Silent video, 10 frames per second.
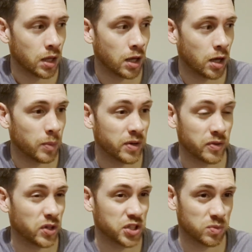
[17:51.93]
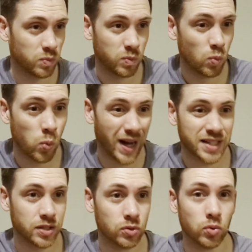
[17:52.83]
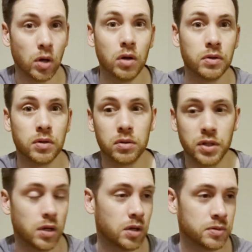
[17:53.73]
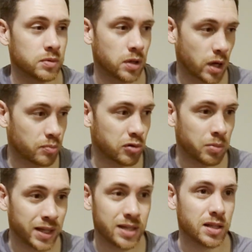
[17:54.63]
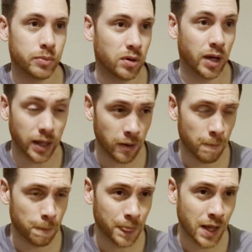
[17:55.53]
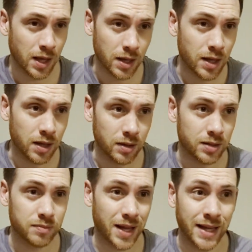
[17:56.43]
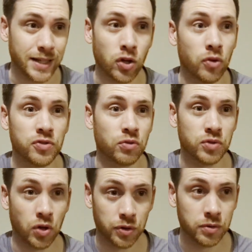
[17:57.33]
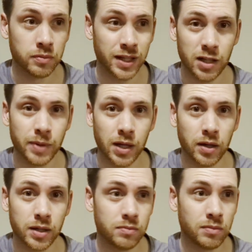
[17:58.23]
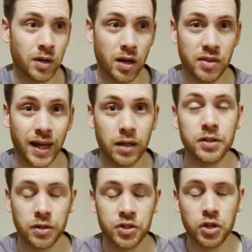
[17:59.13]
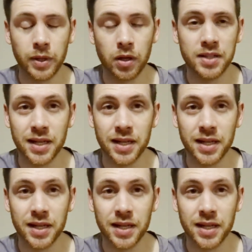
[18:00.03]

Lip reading: Even if I just whacked it all on, you know, I could probably easily put like 8 consoles on eBay like that, you know, assuming that I